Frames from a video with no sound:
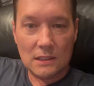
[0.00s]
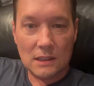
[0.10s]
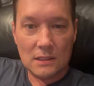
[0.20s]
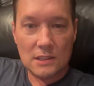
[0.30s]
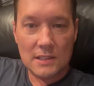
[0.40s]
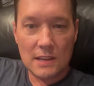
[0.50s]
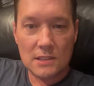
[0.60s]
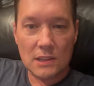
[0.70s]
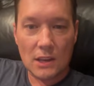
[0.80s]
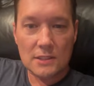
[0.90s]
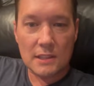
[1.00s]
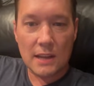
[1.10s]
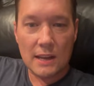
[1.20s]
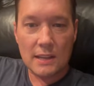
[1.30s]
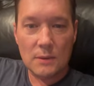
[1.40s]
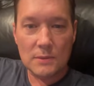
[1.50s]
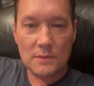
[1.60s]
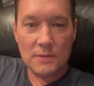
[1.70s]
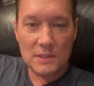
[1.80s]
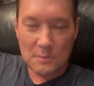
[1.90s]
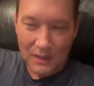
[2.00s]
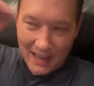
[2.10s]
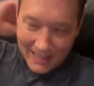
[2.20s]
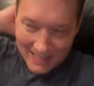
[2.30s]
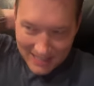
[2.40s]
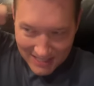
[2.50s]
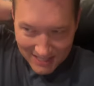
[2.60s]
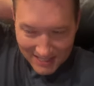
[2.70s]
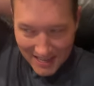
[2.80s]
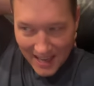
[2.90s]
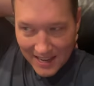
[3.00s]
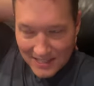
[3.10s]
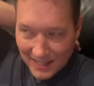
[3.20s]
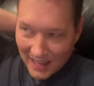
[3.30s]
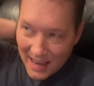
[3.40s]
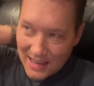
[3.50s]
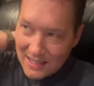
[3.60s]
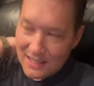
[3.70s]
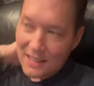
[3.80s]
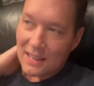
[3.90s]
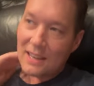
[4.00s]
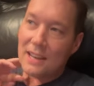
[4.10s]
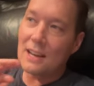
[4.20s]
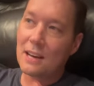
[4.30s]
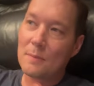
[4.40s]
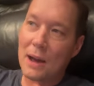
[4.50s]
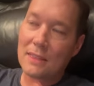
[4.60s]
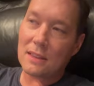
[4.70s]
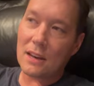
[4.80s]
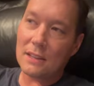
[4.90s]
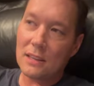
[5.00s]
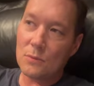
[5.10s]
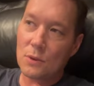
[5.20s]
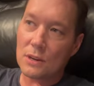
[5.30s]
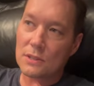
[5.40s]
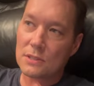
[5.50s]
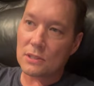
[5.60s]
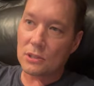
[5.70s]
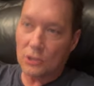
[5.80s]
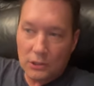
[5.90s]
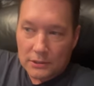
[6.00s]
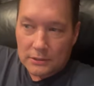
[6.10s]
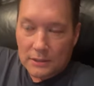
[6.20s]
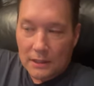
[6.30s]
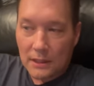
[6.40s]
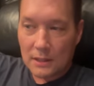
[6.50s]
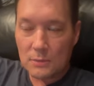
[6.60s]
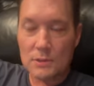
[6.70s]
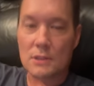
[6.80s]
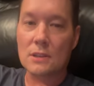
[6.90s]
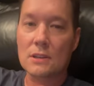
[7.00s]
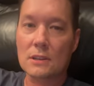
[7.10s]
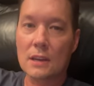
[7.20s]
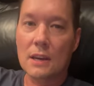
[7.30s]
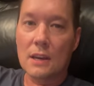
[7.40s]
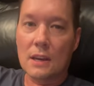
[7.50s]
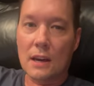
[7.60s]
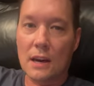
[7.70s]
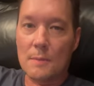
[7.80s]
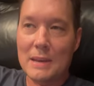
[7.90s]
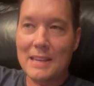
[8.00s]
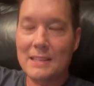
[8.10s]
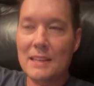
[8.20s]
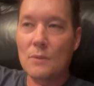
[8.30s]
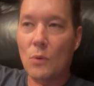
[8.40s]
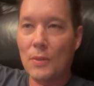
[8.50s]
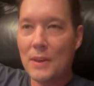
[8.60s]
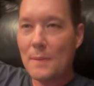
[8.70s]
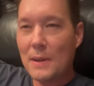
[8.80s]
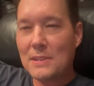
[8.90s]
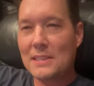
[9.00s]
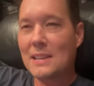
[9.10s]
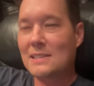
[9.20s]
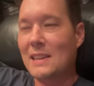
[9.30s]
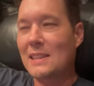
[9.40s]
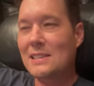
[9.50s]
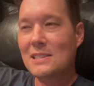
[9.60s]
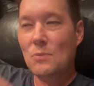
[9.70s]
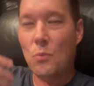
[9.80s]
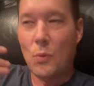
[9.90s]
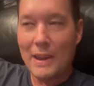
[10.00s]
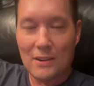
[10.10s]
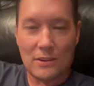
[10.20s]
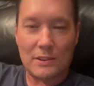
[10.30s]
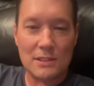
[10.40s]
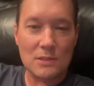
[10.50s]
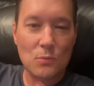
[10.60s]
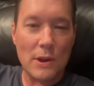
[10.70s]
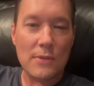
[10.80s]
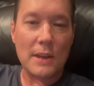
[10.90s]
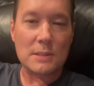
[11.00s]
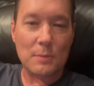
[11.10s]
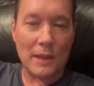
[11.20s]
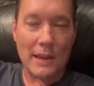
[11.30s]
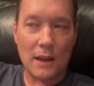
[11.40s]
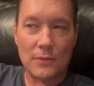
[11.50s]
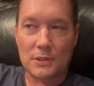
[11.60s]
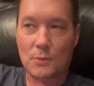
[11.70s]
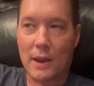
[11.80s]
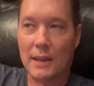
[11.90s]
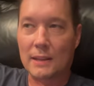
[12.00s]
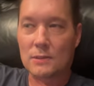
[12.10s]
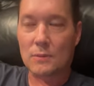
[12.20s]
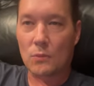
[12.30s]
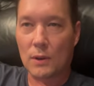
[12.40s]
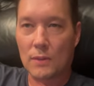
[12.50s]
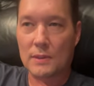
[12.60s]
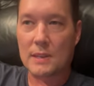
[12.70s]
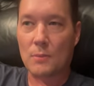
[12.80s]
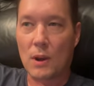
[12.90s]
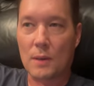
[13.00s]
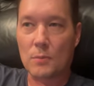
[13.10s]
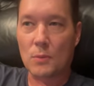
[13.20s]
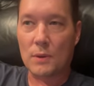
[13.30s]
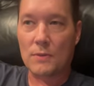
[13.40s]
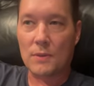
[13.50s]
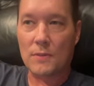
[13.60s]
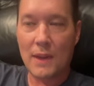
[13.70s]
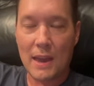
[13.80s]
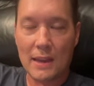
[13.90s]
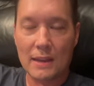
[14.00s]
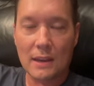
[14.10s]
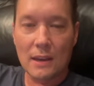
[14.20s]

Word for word: uh, DeSantis lost tonight. He was invisible. I didn't see that as the case. Um, I thought he was good. I thought he was good. Um, he one thing about DeSantis, and this is weird. This is weird that it's playing out this way, and it's one of the things I brought up with Vivek,